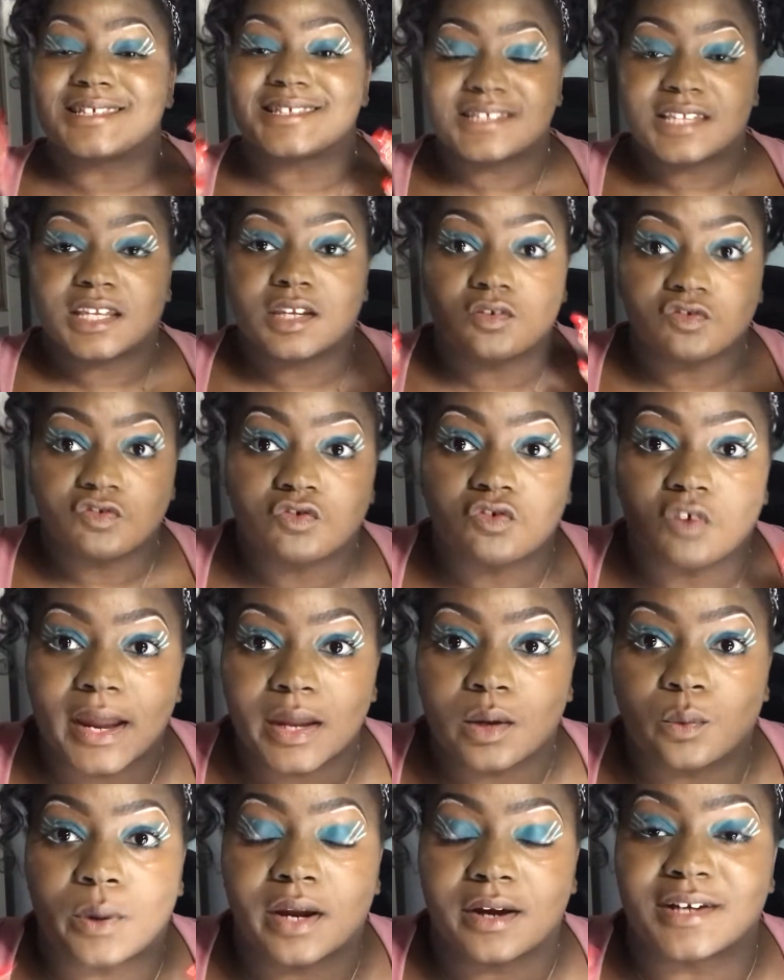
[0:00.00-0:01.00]
sit
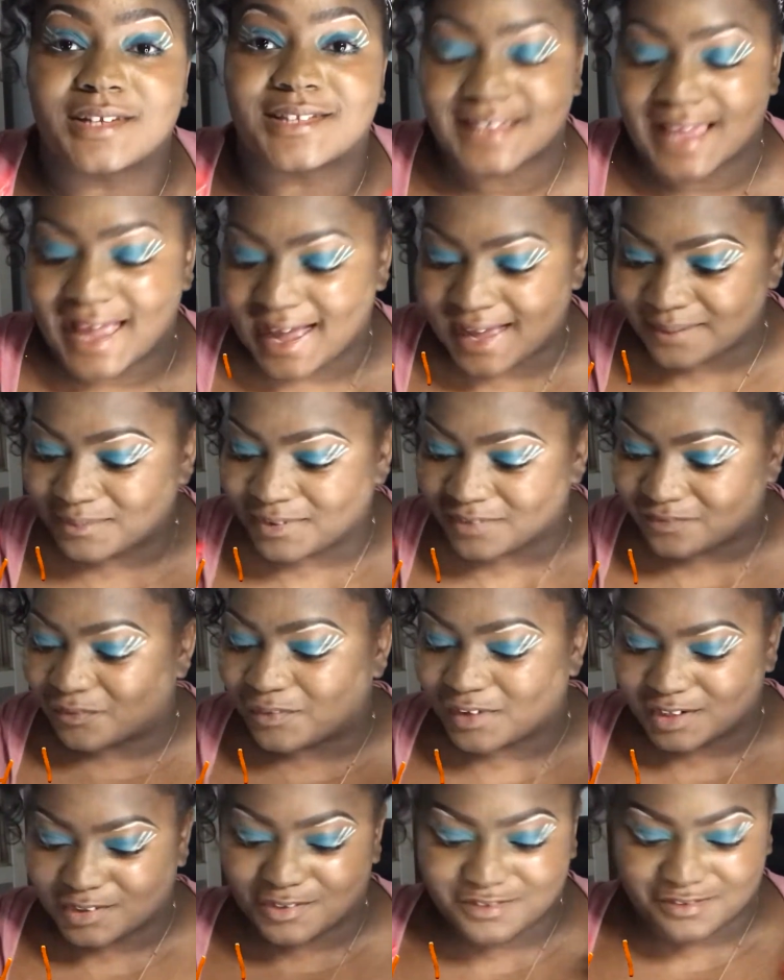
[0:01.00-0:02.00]
right where it's at
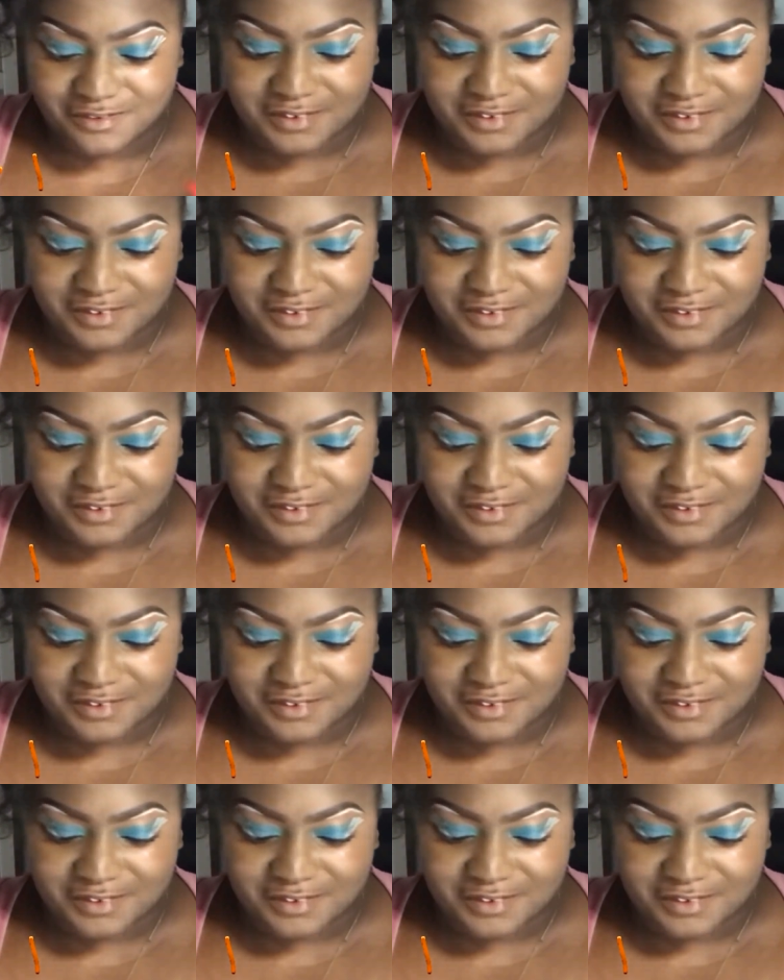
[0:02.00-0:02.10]
before I do the